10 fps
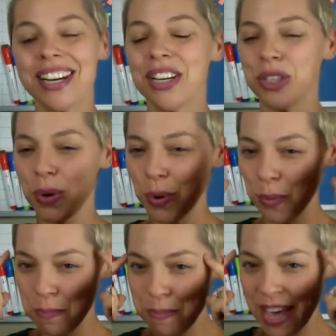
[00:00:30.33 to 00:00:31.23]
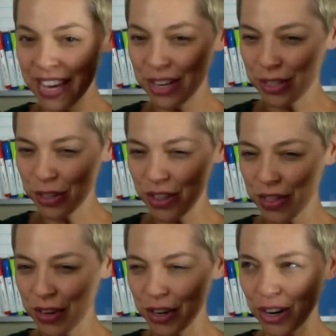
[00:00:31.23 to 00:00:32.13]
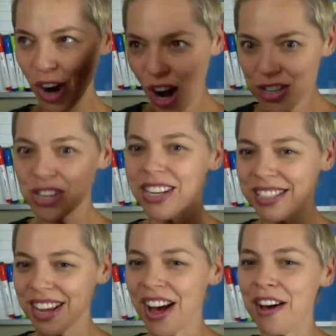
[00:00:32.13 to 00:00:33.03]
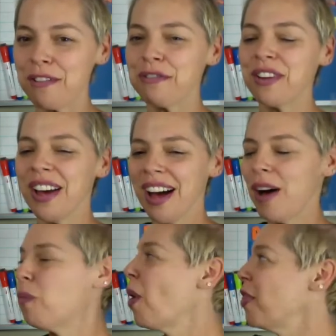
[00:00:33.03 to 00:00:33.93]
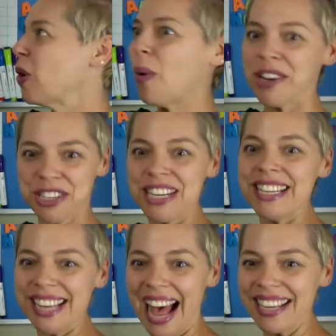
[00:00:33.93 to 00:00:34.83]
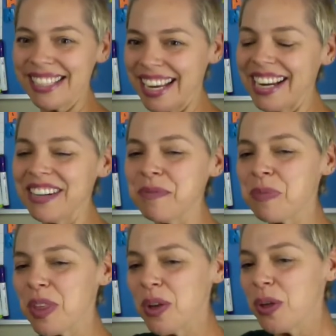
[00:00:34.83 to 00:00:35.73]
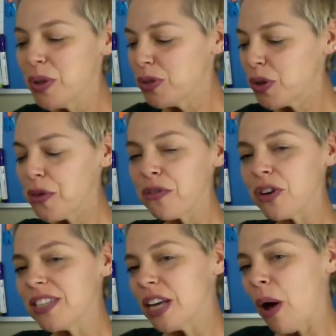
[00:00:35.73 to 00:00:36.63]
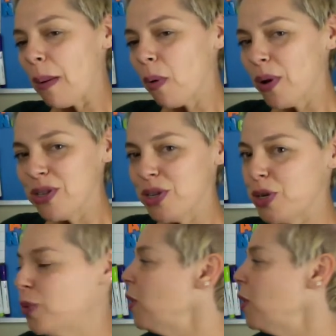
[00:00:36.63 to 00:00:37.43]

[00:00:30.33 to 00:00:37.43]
So making sure that they're conscious of what the question is asking. So the first thing I'm going to do